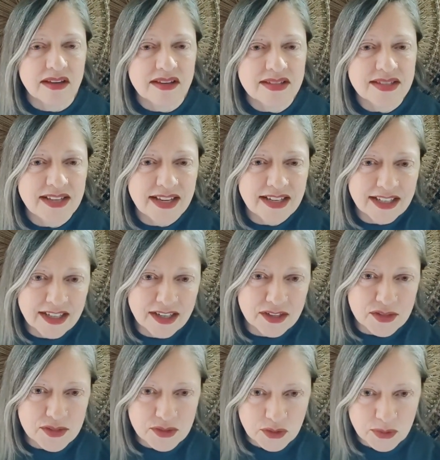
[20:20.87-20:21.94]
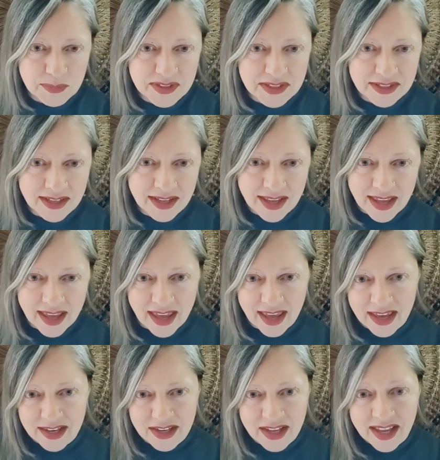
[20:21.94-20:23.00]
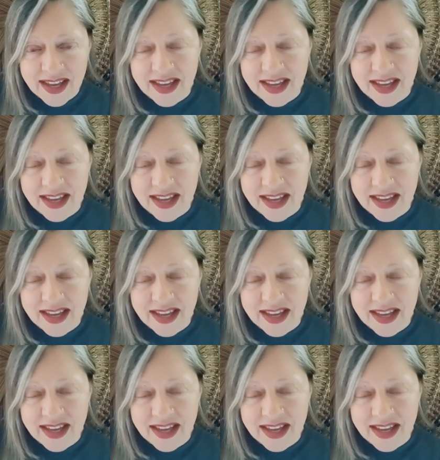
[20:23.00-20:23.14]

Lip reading: standing on the serpent head.